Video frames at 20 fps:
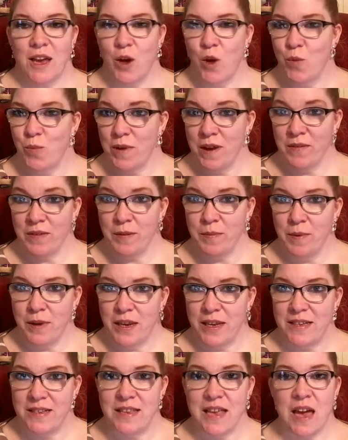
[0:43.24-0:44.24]
I hope
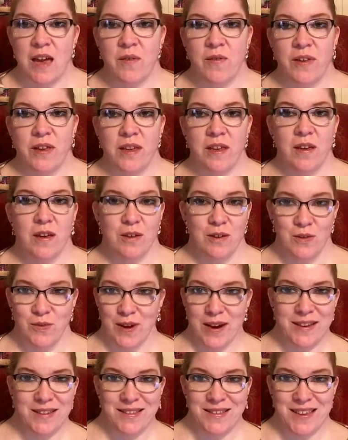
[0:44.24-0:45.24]
everybody's having a
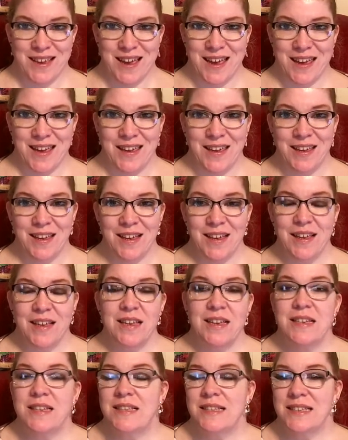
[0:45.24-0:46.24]
great day.
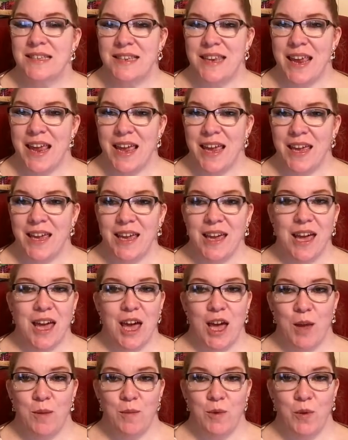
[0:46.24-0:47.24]
Today,
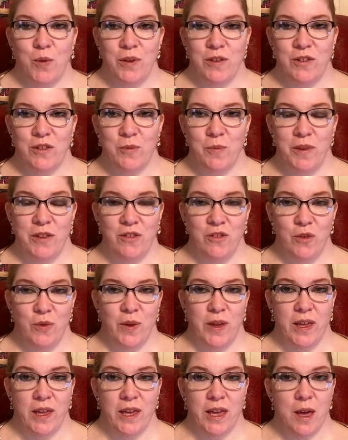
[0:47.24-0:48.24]
I'm going to be
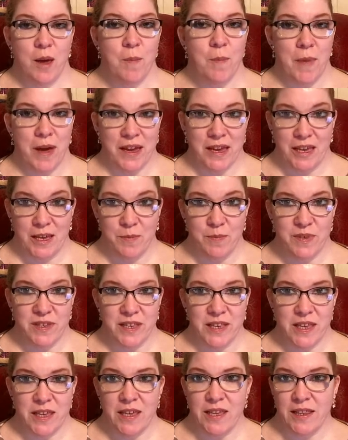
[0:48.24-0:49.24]
doing my
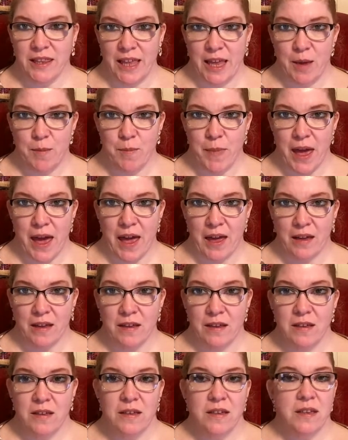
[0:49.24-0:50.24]
Ipsy Glam bag.
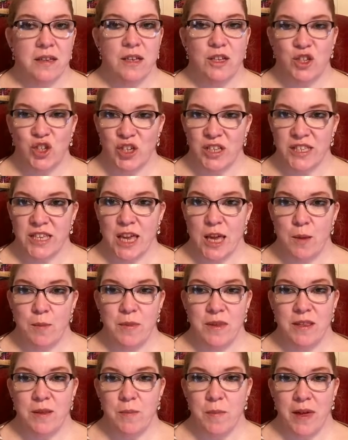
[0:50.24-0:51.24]
Just
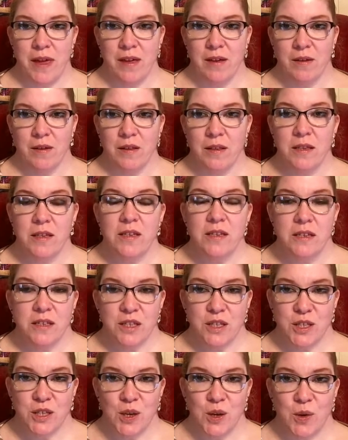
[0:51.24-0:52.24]
came in the mail,
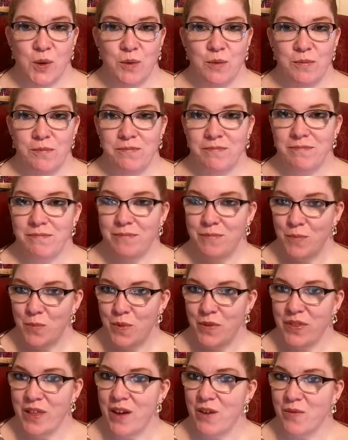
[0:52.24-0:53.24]
so
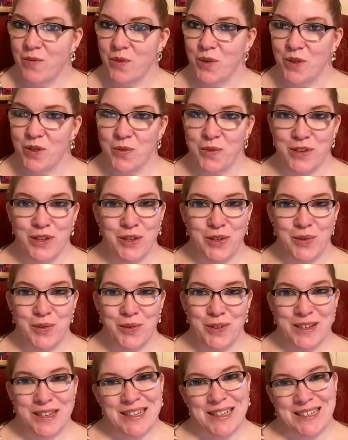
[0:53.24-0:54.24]
without further ado,
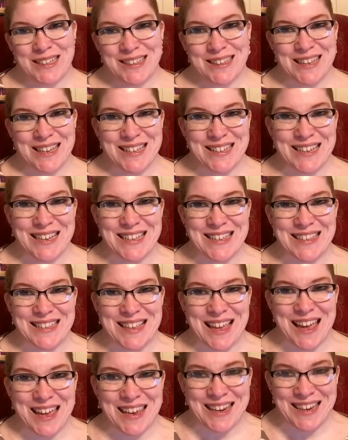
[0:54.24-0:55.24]
let's get
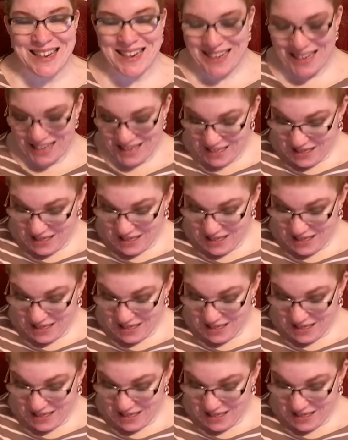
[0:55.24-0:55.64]
started.